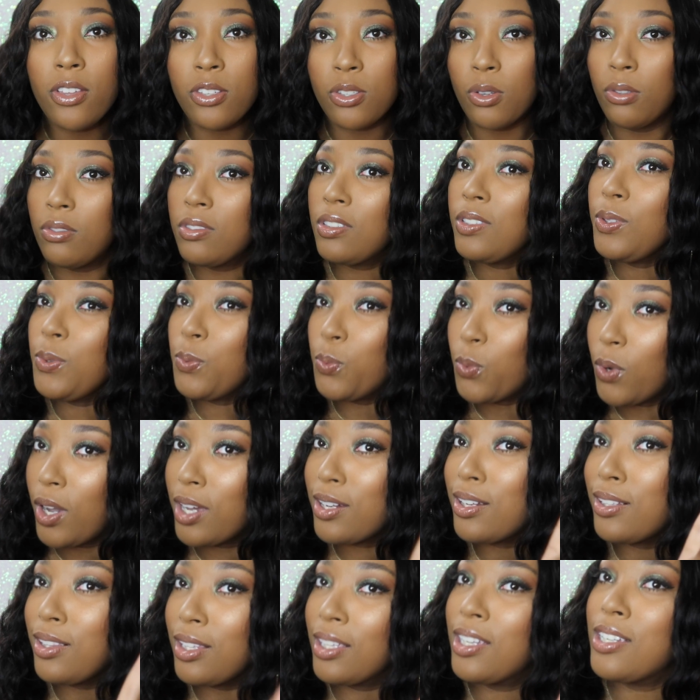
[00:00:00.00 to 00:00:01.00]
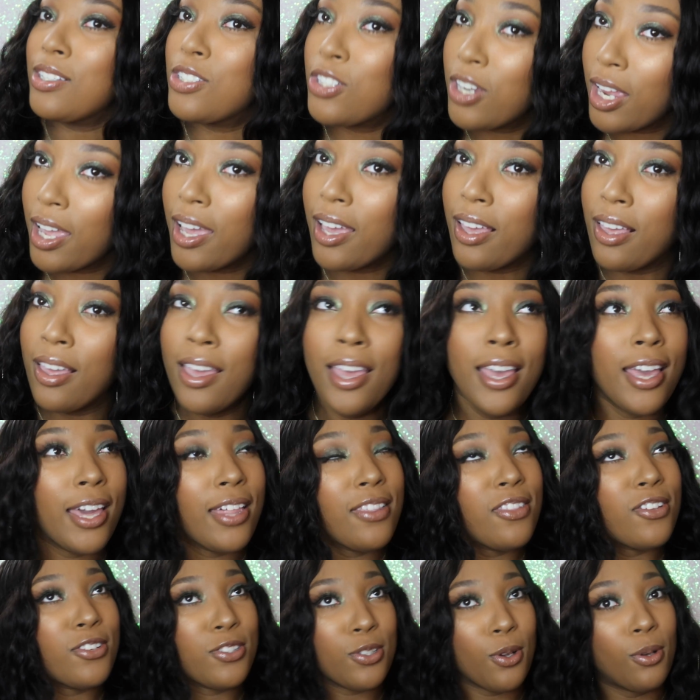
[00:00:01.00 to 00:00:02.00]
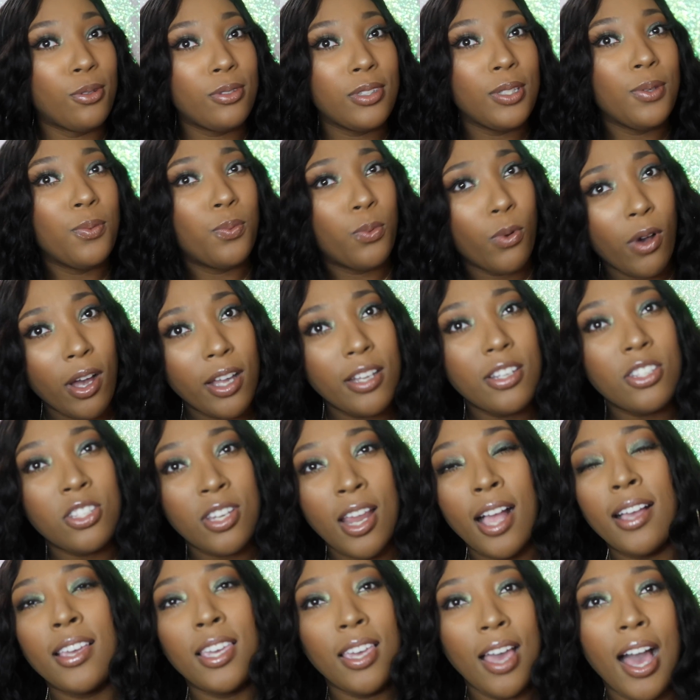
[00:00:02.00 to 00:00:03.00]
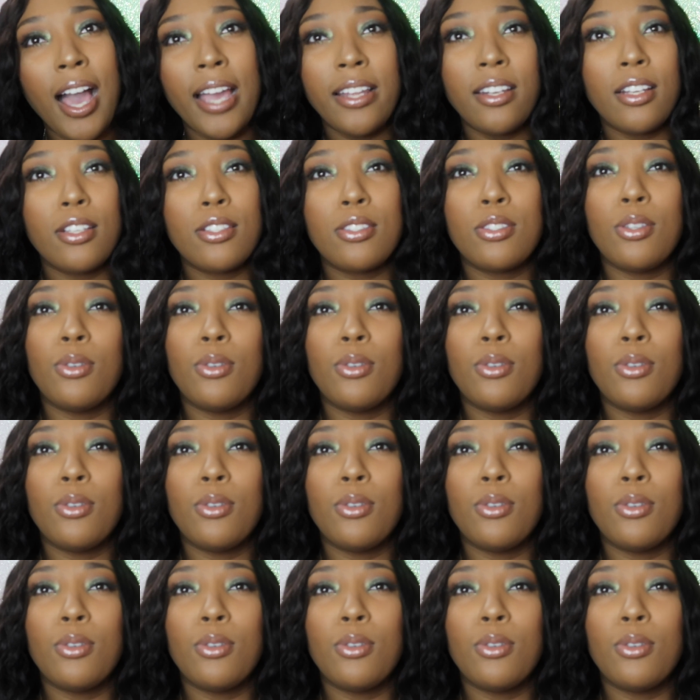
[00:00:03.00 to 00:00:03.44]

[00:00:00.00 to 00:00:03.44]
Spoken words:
There's only one Aaliyah J and there's only one Jackie Aina,